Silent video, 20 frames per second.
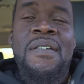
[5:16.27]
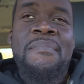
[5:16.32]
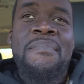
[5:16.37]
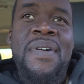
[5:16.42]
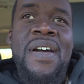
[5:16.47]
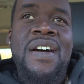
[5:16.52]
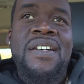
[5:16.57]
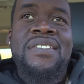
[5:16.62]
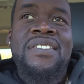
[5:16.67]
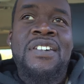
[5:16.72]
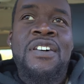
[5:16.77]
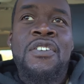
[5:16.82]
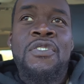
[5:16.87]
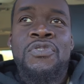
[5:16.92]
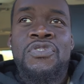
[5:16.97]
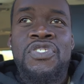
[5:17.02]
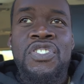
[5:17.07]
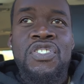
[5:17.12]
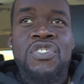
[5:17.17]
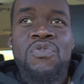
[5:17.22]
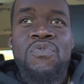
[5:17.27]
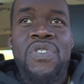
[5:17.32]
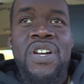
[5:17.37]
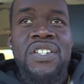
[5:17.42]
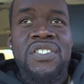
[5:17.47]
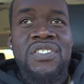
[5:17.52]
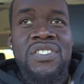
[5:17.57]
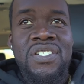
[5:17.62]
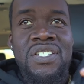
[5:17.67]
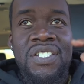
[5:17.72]
about the whole
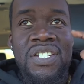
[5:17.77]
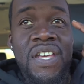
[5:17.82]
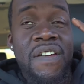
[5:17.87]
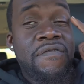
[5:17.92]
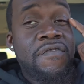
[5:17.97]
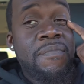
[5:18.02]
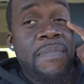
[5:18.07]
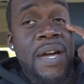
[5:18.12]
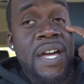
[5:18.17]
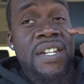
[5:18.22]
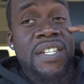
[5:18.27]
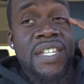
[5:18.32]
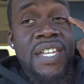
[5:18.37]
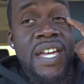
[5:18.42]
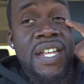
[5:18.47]
situation and everybody